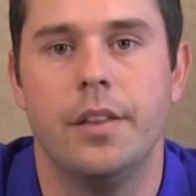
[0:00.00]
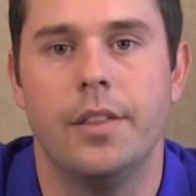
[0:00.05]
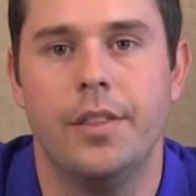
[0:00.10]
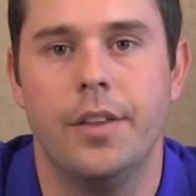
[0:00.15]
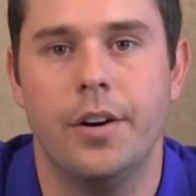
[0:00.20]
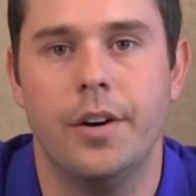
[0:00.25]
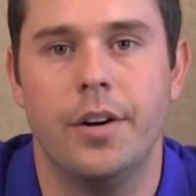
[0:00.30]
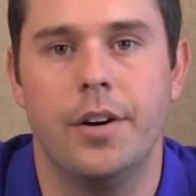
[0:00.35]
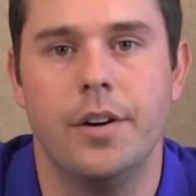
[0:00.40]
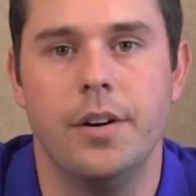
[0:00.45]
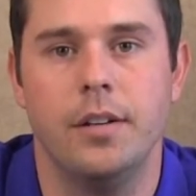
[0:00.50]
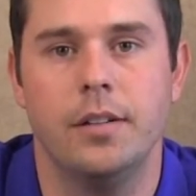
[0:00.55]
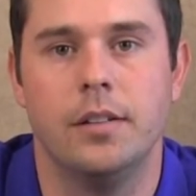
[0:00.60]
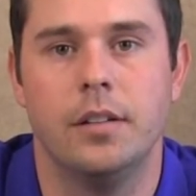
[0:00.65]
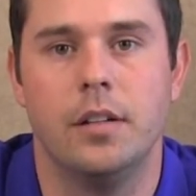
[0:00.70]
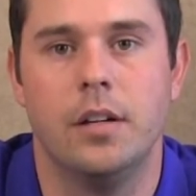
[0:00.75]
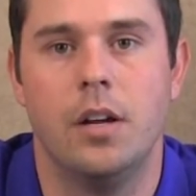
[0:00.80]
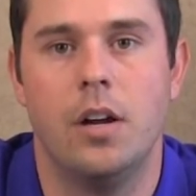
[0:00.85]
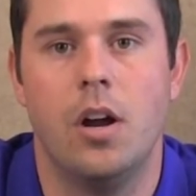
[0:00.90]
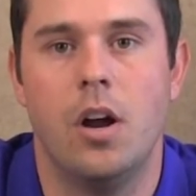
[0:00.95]
Third,
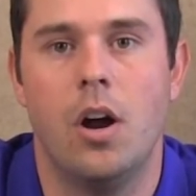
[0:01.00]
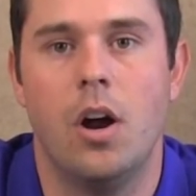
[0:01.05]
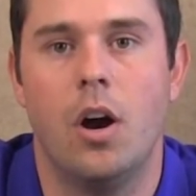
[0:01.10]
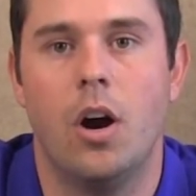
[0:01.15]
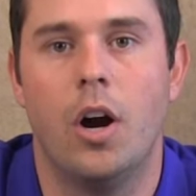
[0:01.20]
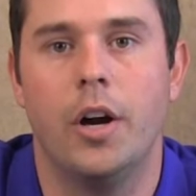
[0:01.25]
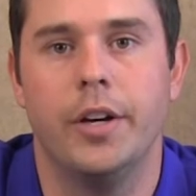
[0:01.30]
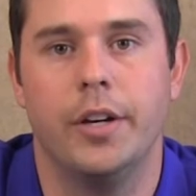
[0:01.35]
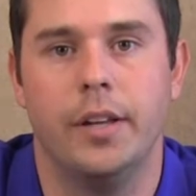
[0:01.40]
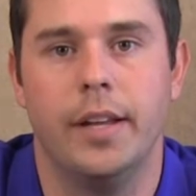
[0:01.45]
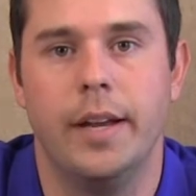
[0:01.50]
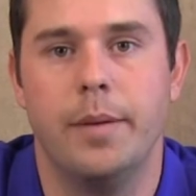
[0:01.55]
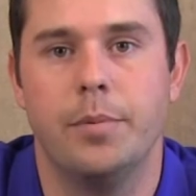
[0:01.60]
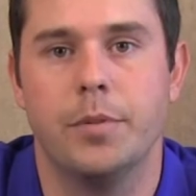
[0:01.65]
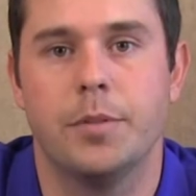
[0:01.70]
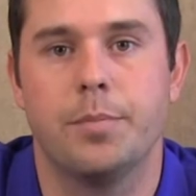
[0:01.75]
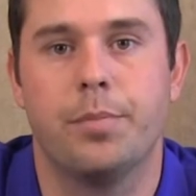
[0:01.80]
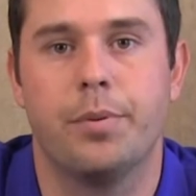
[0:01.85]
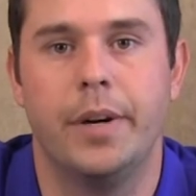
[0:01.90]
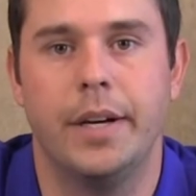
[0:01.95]
are your
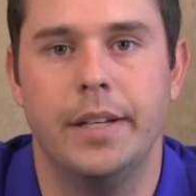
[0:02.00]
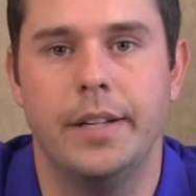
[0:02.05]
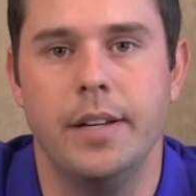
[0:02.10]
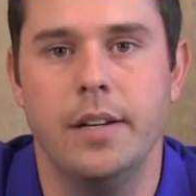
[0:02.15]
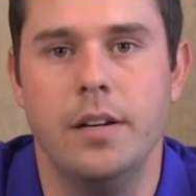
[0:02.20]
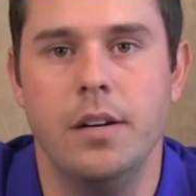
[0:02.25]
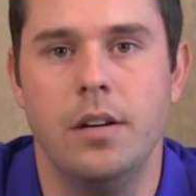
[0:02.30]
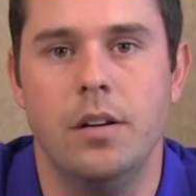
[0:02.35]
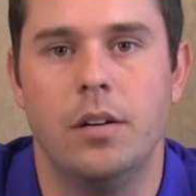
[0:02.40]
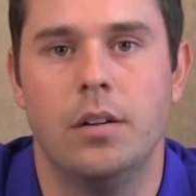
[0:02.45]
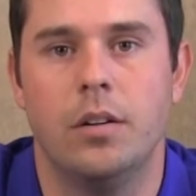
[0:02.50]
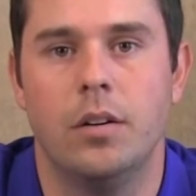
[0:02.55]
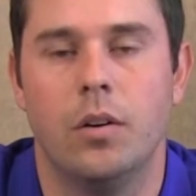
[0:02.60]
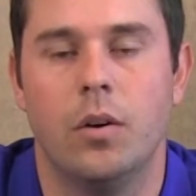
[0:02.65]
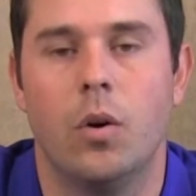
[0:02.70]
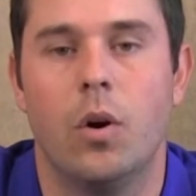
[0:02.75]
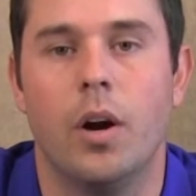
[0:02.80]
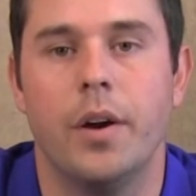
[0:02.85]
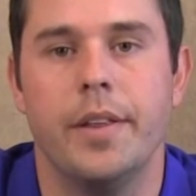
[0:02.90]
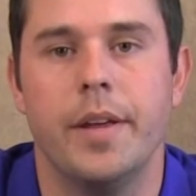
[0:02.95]
labels printed
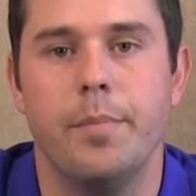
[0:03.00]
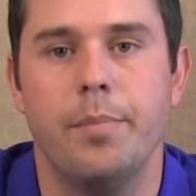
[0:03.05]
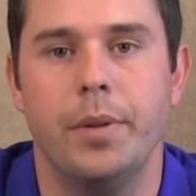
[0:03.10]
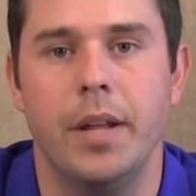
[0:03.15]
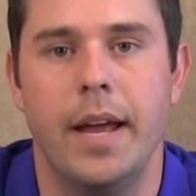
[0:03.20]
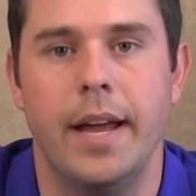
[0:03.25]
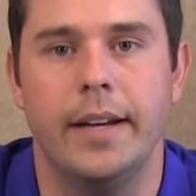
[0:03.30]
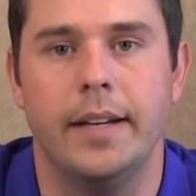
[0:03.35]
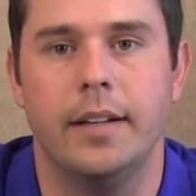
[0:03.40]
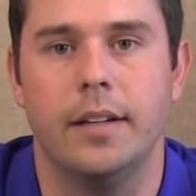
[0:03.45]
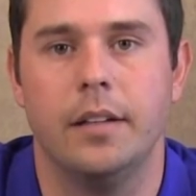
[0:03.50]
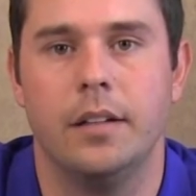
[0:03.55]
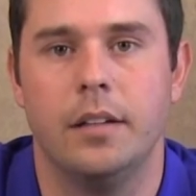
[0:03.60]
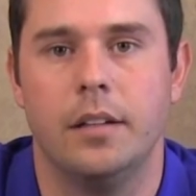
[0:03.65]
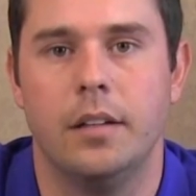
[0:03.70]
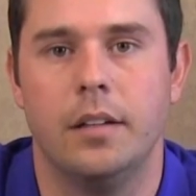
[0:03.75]
or are they blank?